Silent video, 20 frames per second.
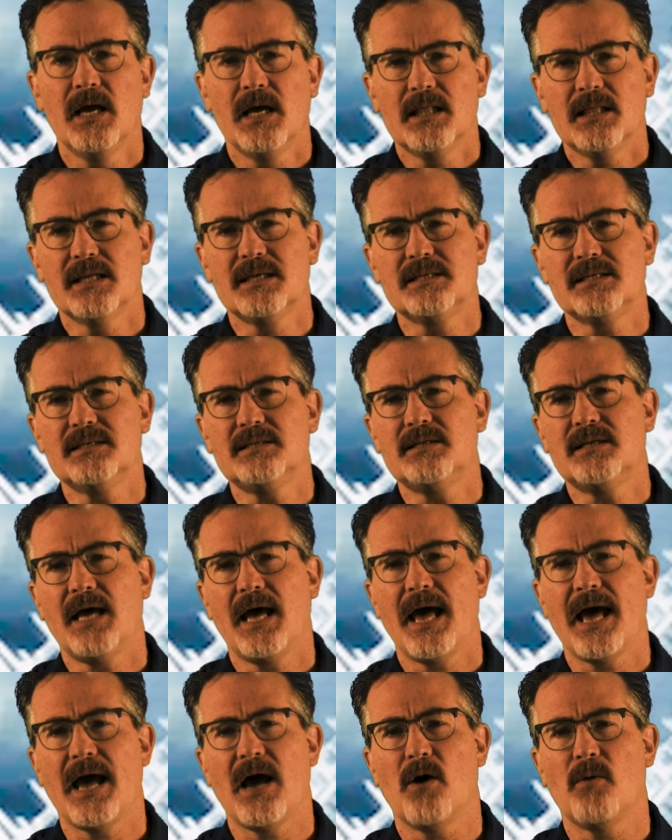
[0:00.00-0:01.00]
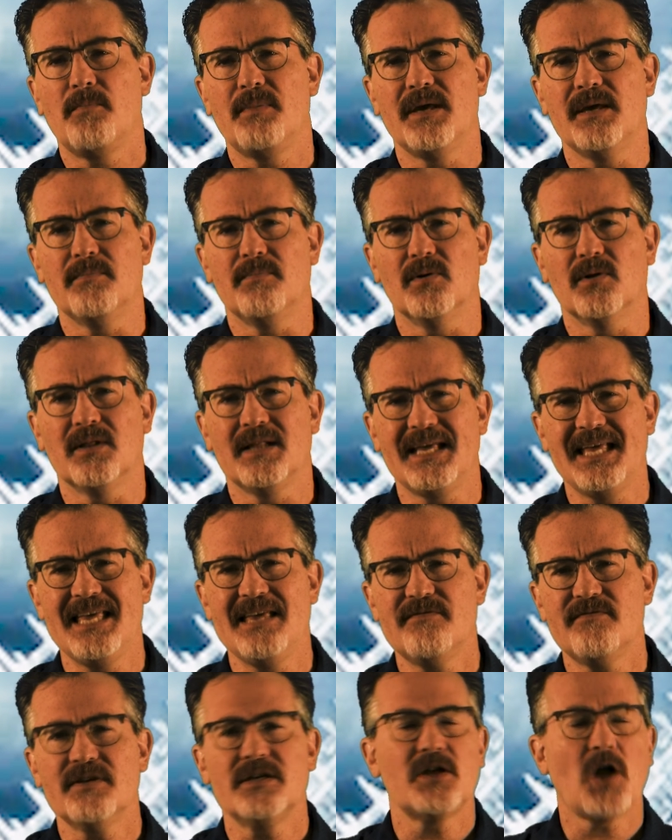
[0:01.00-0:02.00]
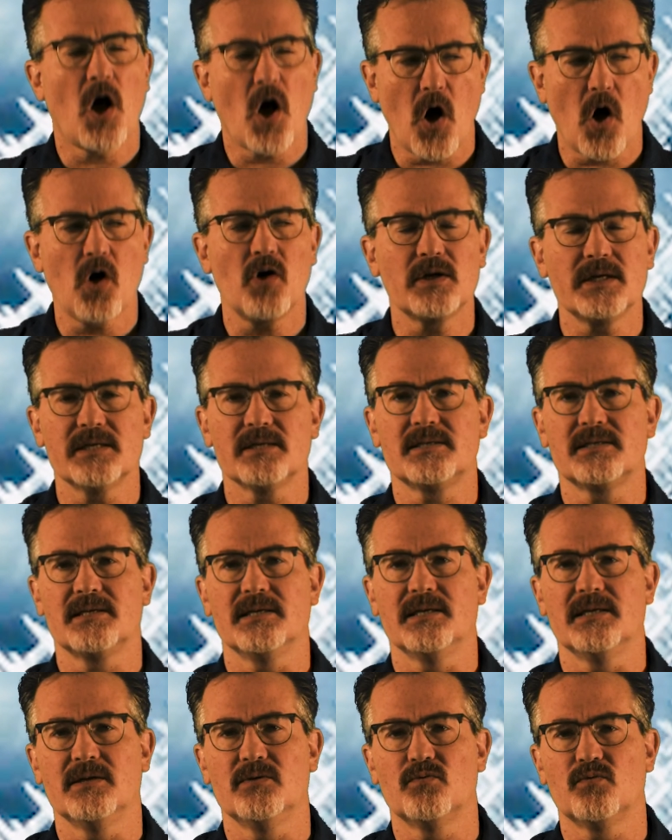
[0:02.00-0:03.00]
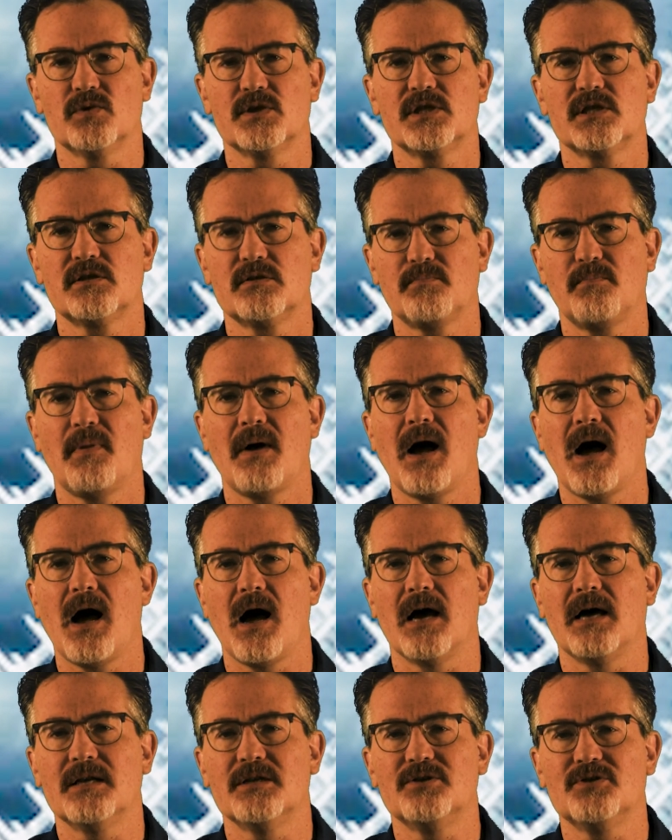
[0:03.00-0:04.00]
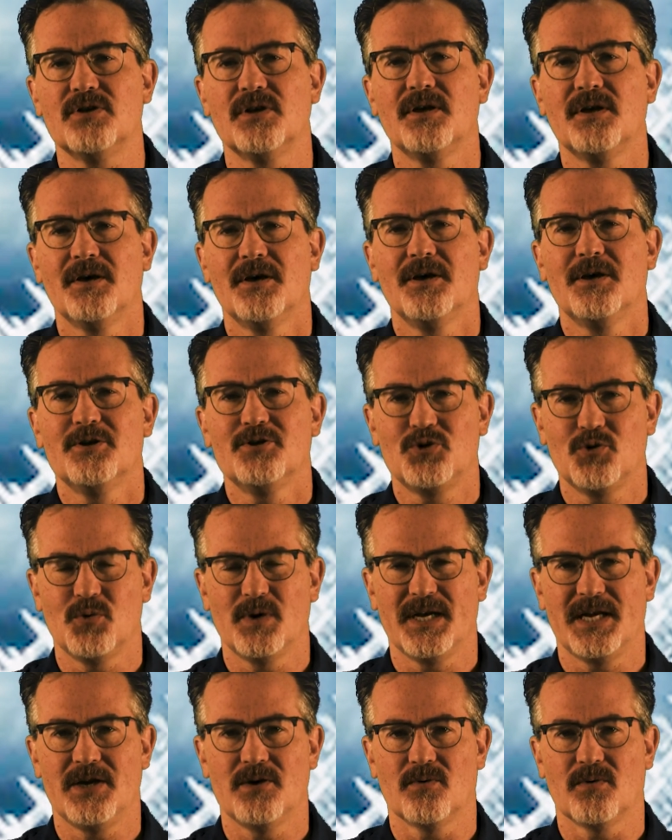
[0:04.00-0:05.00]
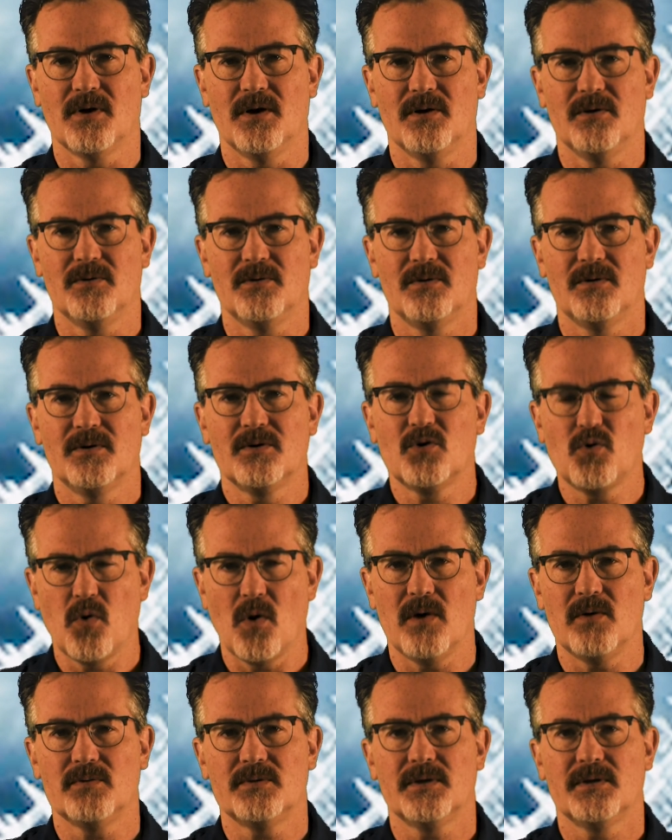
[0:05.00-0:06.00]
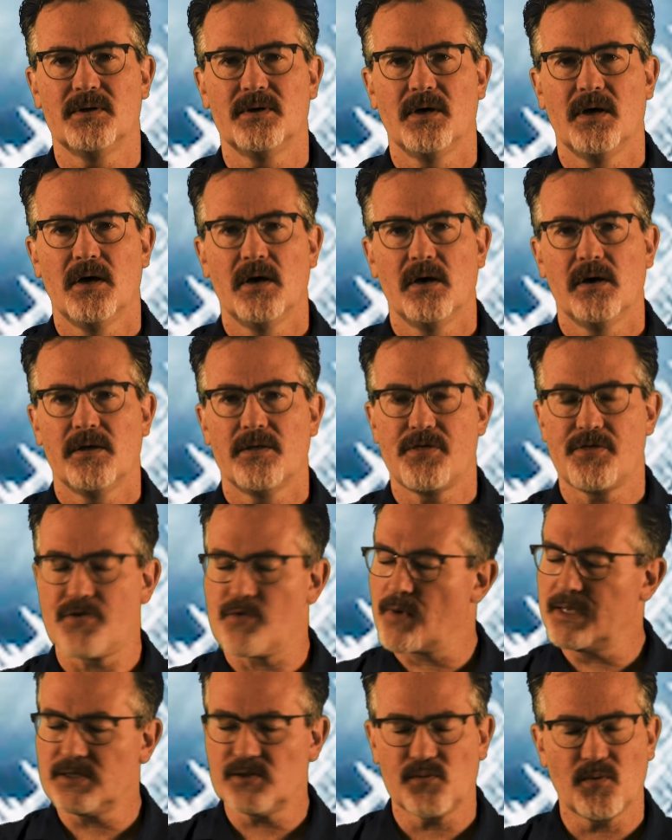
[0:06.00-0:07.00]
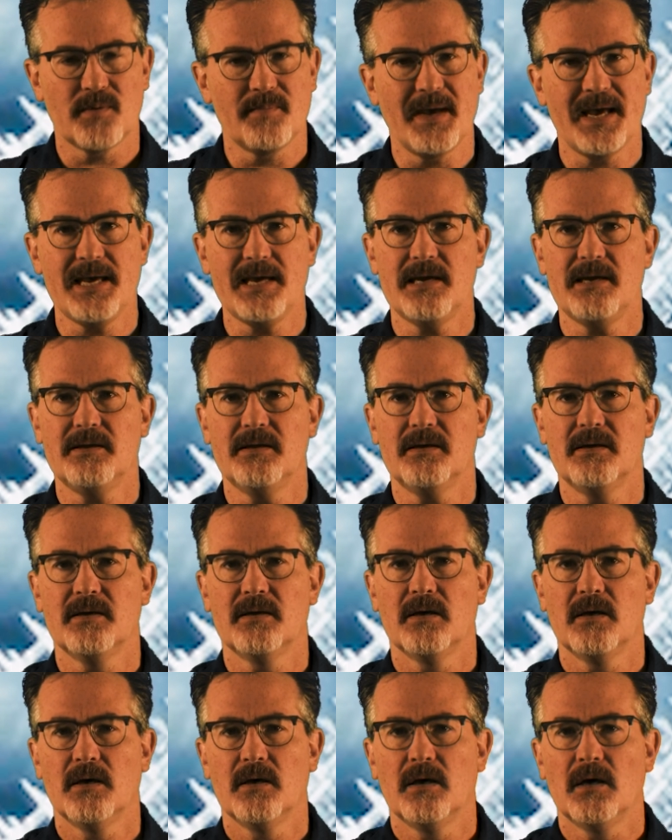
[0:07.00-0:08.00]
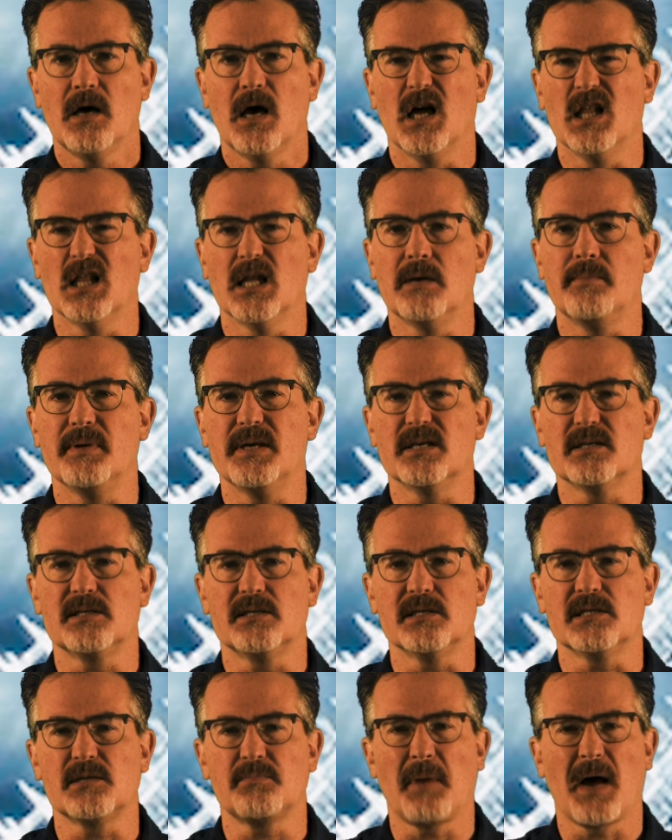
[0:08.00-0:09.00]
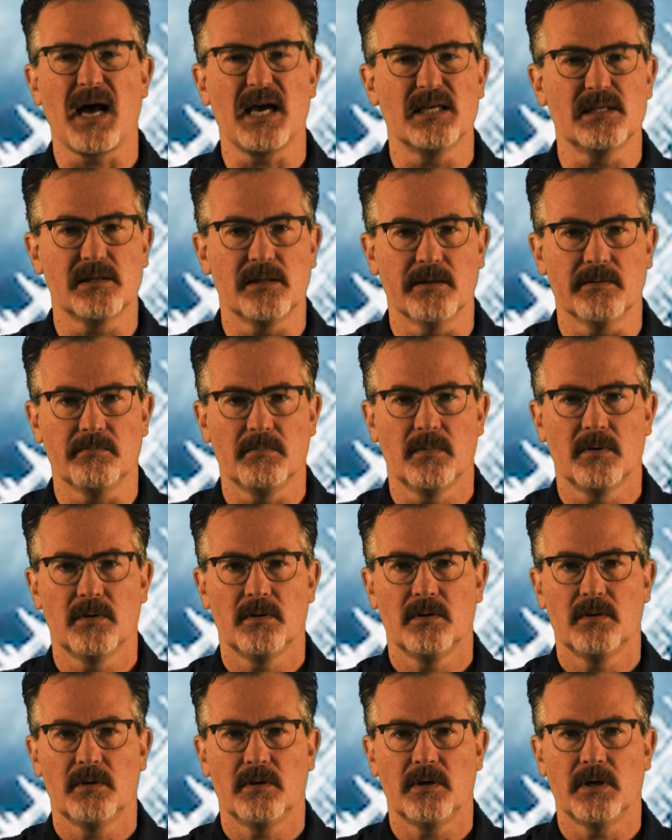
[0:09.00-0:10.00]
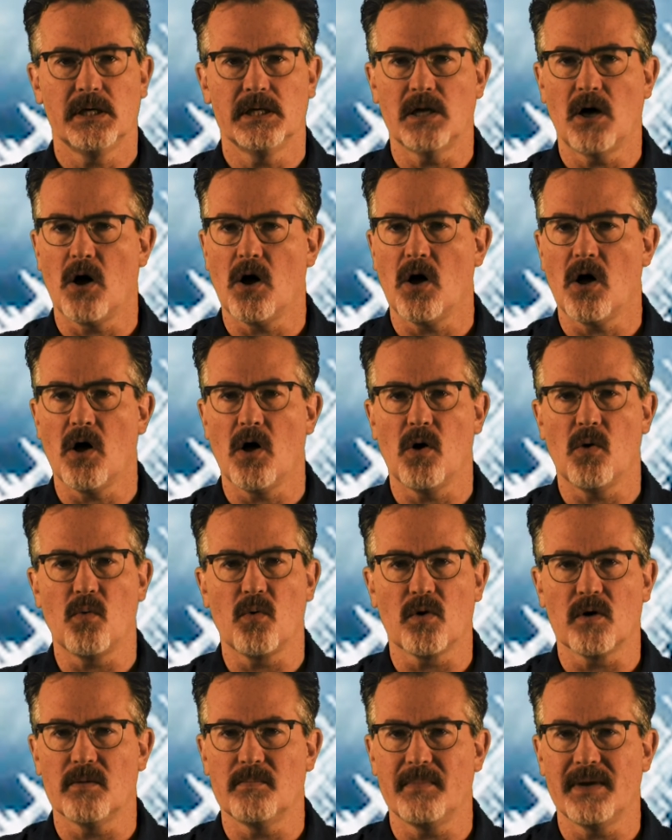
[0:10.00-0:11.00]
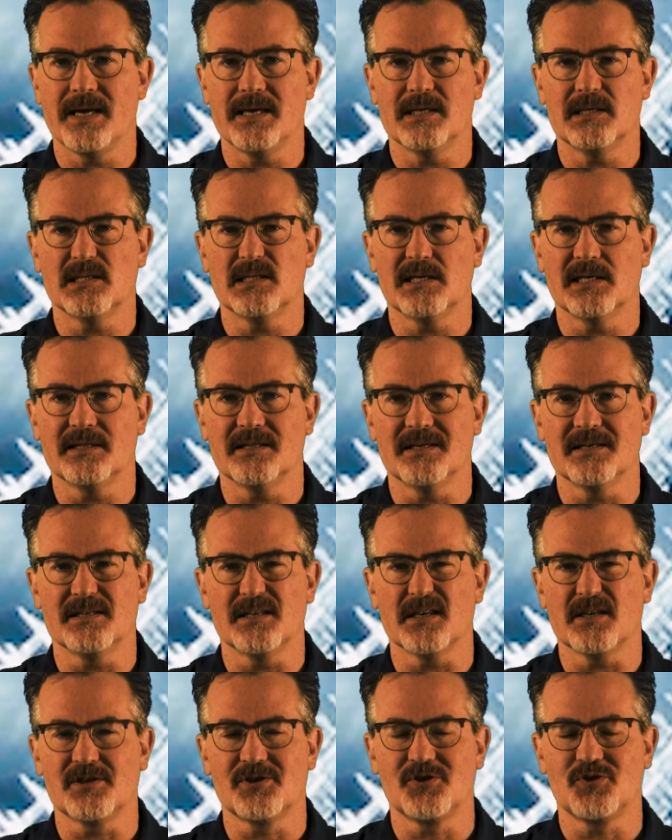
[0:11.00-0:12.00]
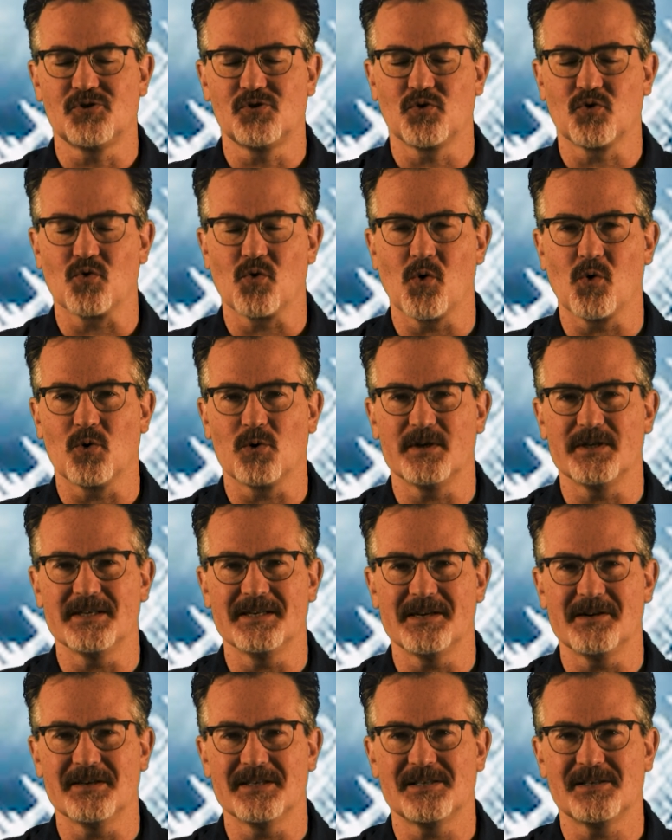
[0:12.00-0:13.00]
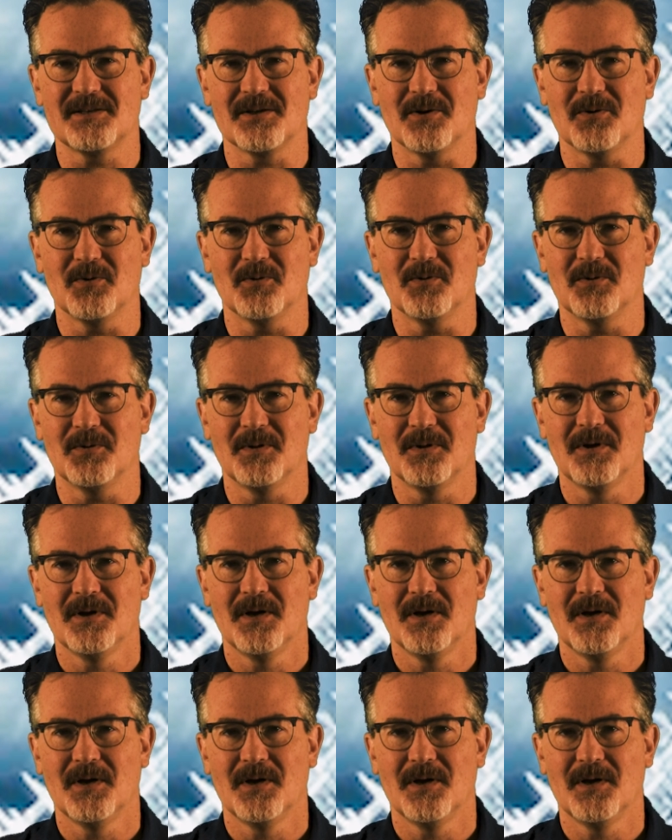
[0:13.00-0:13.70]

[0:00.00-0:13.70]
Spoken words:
Listen to how people, even Augustine, respond to a hero. Quote, "Threats were made. Alypius despised them. And all were amazed at this extraordinary soul,